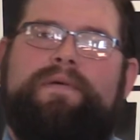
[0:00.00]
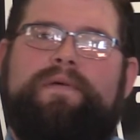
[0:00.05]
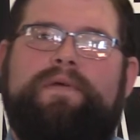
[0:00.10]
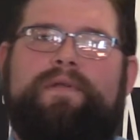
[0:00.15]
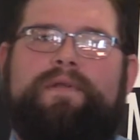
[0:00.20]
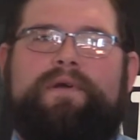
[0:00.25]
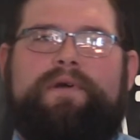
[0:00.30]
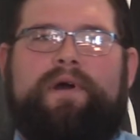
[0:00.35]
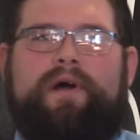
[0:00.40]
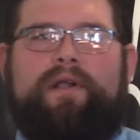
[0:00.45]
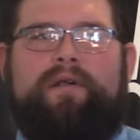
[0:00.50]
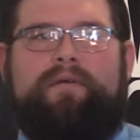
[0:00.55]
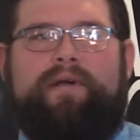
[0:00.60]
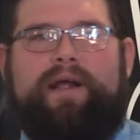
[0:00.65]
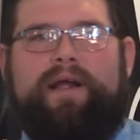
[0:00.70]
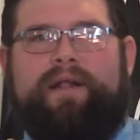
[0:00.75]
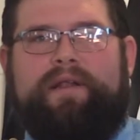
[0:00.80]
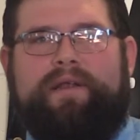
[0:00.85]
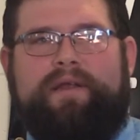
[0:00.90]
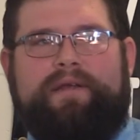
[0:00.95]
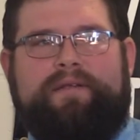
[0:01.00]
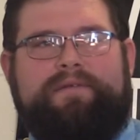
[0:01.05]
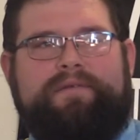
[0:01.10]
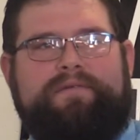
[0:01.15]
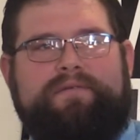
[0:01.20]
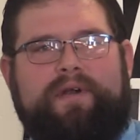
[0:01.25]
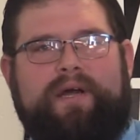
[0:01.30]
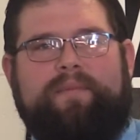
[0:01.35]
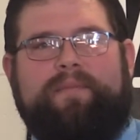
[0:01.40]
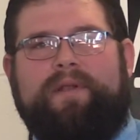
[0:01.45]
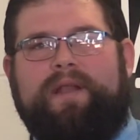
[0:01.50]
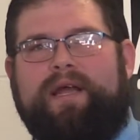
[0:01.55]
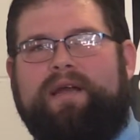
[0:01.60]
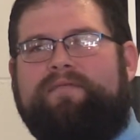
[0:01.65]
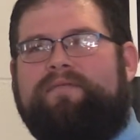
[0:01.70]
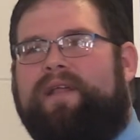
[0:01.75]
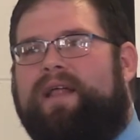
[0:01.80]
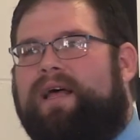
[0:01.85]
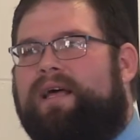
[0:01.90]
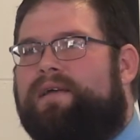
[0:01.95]
Look all around you, it's dropping like
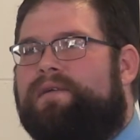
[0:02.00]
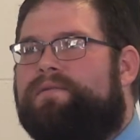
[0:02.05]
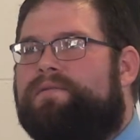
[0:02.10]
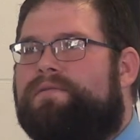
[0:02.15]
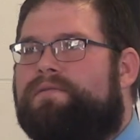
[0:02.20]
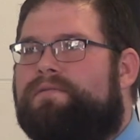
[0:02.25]
flies.